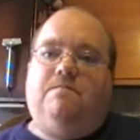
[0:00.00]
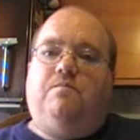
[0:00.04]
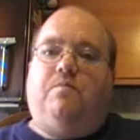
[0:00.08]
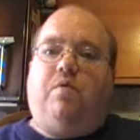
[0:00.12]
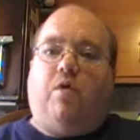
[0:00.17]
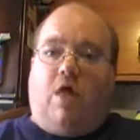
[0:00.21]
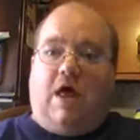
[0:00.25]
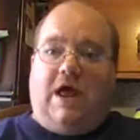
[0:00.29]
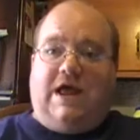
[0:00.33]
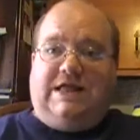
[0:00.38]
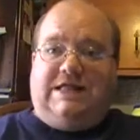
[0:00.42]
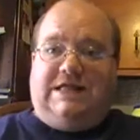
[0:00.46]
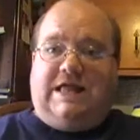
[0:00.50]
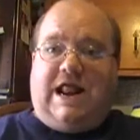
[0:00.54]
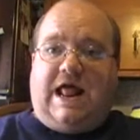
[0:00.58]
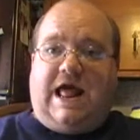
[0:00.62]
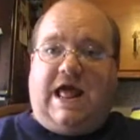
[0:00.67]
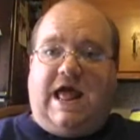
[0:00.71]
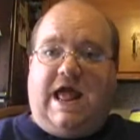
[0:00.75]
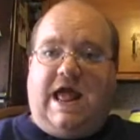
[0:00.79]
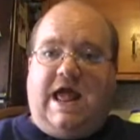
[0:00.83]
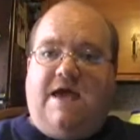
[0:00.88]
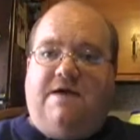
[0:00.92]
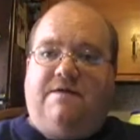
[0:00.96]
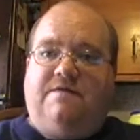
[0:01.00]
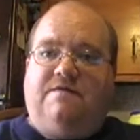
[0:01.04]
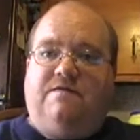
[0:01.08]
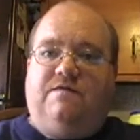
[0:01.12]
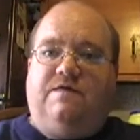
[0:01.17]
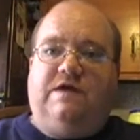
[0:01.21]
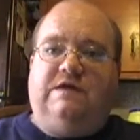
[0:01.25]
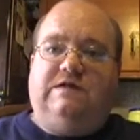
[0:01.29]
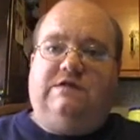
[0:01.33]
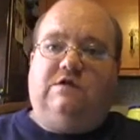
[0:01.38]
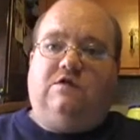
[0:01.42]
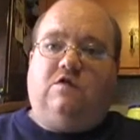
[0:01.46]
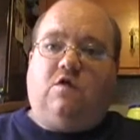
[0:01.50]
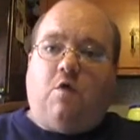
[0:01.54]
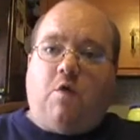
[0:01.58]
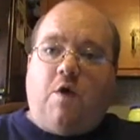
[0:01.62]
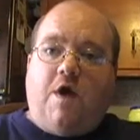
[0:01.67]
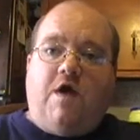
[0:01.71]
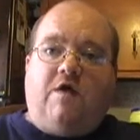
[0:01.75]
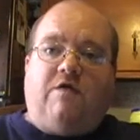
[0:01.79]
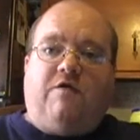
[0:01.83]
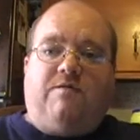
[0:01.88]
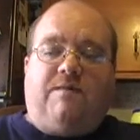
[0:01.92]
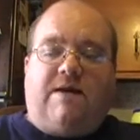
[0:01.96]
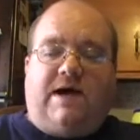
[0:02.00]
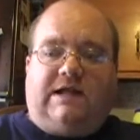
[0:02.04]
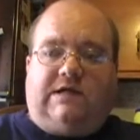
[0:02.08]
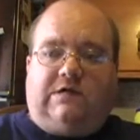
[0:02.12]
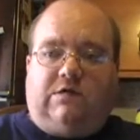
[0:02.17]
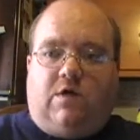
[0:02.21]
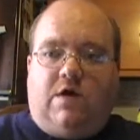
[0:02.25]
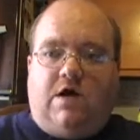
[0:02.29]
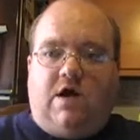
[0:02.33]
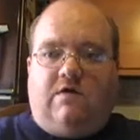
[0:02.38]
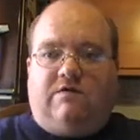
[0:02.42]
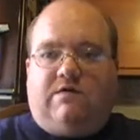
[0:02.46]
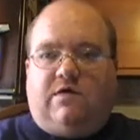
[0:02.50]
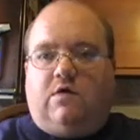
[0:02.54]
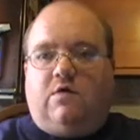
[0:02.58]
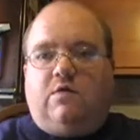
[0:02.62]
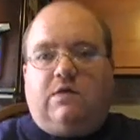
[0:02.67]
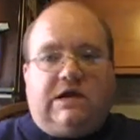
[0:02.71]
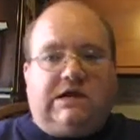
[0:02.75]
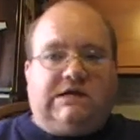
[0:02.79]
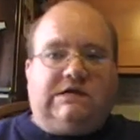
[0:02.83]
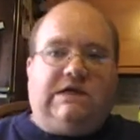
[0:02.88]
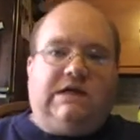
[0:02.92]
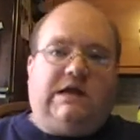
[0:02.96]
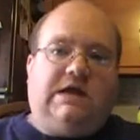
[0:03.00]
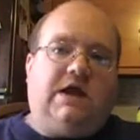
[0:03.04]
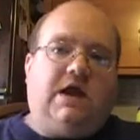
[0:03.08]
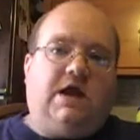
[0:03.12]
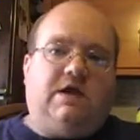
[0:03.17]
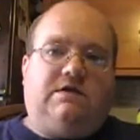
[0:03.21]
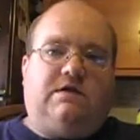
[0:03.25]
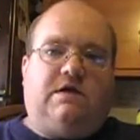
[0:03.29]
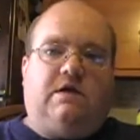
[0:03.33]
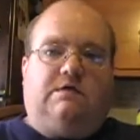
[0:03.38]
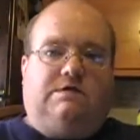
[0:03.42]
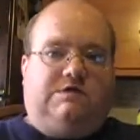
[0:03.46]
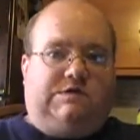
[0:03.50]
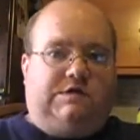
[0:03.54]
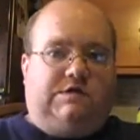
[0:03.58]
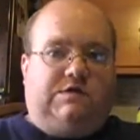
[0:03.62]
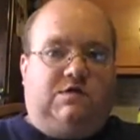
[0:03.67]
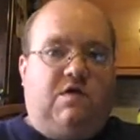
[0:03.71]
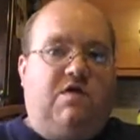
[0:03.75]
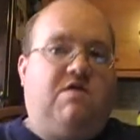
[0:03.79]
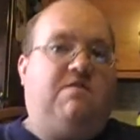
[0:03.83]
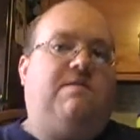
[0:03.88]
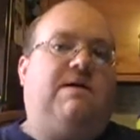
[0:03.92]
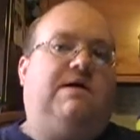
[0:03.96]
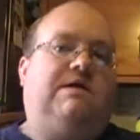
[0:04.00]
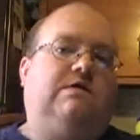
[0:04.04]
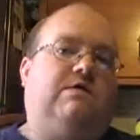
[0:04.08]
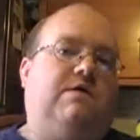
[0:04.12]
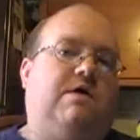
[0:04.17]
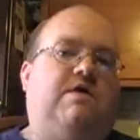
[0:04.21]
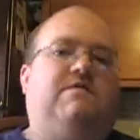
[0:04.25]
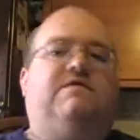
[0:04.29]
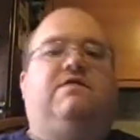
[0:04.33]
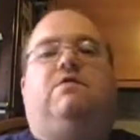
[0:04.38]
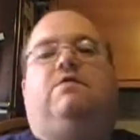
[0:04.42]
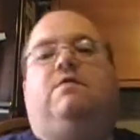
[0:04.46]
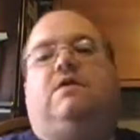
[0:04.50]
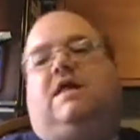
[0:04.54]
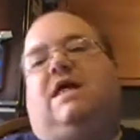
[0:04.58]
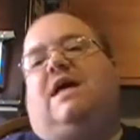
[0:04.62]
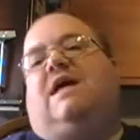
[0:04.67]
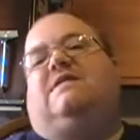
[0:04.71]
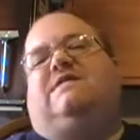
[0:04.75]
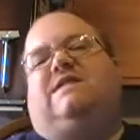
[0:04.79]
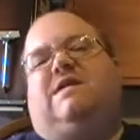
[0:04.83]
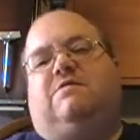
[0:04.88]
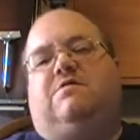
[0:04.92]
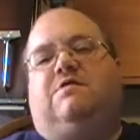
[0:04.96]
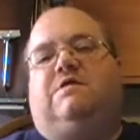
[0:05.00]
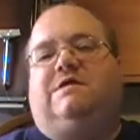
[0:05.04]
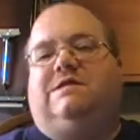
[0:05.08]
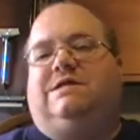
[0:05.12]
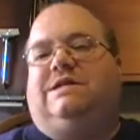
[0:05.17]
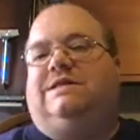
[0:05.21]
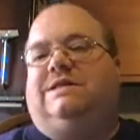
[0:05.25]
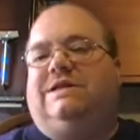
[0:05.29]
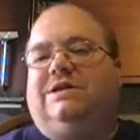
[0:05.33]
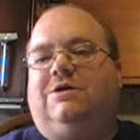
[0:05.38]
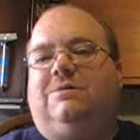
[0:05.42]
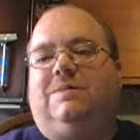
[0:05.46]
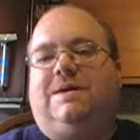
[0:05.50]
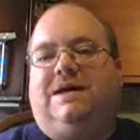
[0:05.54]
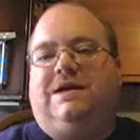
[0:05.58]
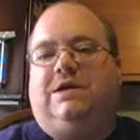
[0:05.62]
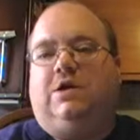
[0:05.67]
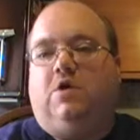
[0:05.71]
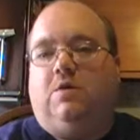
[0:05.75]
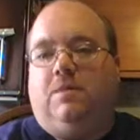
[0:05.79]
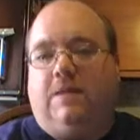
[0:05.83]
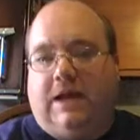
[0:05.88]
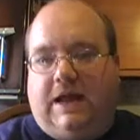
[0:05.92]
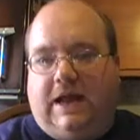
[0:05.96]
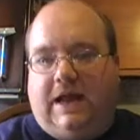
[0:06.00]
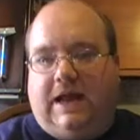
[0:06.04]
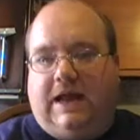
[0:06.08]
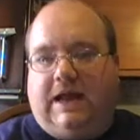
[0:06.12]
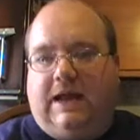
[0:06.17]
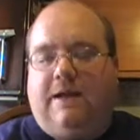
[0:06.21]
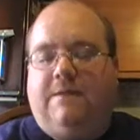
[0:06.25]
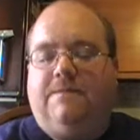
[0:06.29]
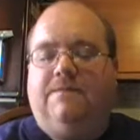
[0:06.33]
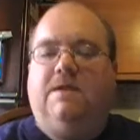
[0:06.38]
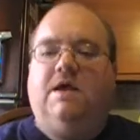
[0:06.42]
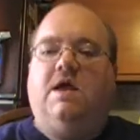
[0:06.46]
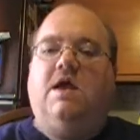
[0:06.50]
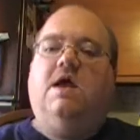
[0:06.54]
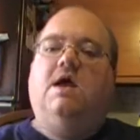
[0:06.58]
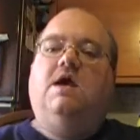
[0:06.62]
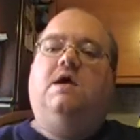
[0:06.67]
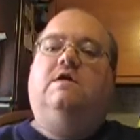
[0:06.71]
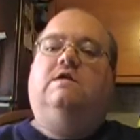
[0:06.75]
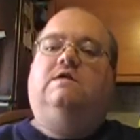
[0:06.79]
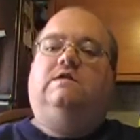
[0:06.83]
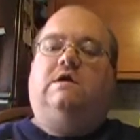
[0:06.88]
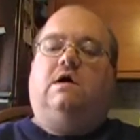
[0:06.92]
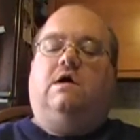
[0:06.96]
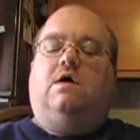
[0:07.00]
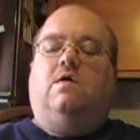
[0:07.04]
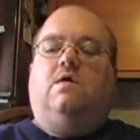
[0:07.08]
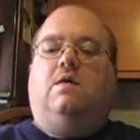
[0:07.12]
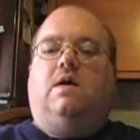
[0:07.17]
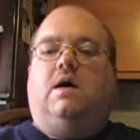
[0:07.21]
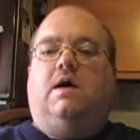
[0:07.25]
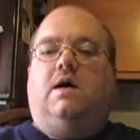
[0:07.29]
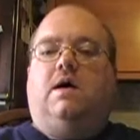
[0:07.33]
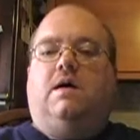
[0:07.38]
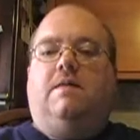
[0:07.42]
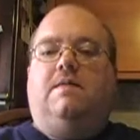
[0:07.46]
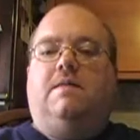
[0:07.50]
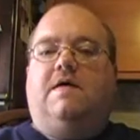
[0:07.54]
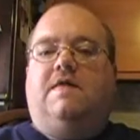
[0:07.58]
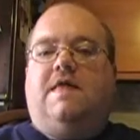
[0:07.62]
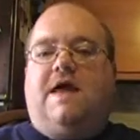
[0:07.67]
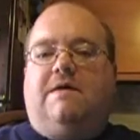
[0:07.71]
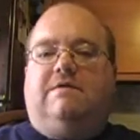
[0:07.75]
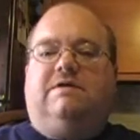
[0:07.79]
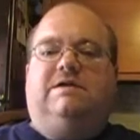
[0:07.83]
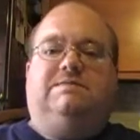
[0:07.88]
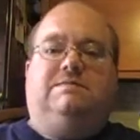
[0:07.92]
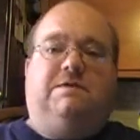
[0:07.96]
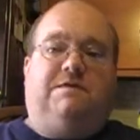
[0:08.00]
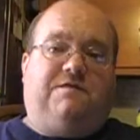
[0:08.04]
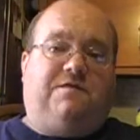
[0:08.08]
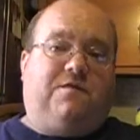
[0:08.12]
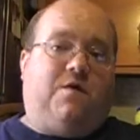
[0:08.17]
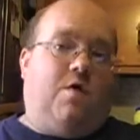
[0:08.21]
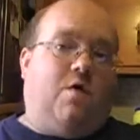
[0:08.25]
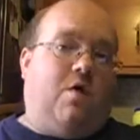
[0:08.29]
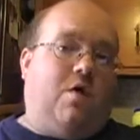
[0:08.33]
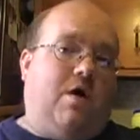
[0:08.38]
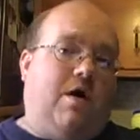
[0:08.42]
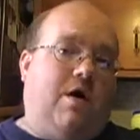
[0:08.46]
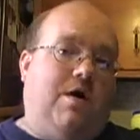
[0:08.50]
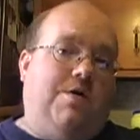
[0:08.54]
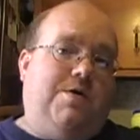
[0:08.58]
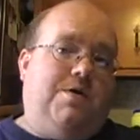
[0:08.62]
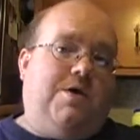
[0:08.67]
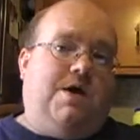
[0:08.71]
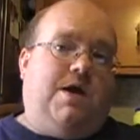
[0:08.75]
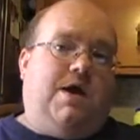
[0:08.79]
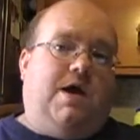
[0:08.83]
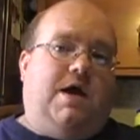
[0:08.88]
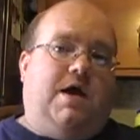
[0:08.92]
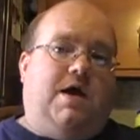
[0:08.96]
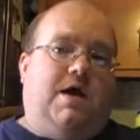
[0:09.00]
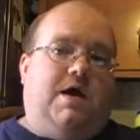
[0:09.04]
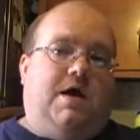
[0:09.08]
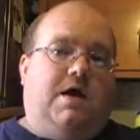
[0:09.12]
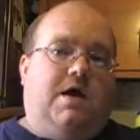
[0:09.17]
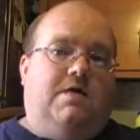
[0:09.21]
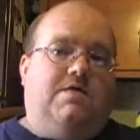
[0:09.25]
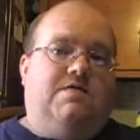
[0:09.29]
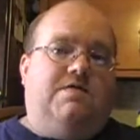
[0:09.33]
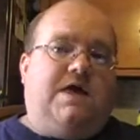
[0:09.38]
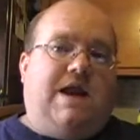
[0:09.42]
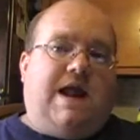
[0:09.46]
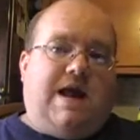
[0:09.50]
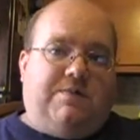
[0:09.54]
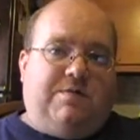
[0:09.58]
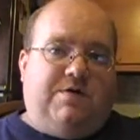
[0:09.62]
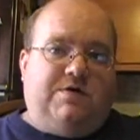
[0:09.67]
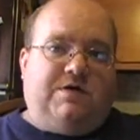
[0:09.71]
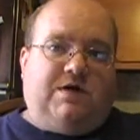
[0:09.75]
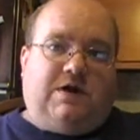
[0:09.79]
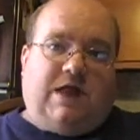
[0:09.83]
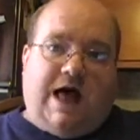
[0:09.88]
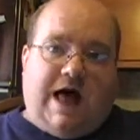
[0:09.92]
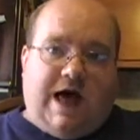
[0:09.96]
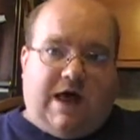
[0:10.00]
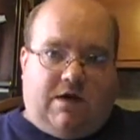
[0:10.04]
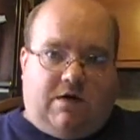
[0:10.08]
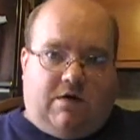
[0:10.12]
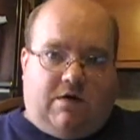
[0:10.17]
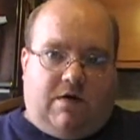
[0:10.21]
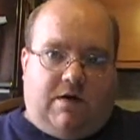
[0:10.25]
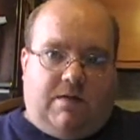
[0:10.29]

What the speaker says: plate that I have is a 12 by 12. I recently cut those to 12 by 12 and realized they were just a little bit too big. So, and that was before that I put the light on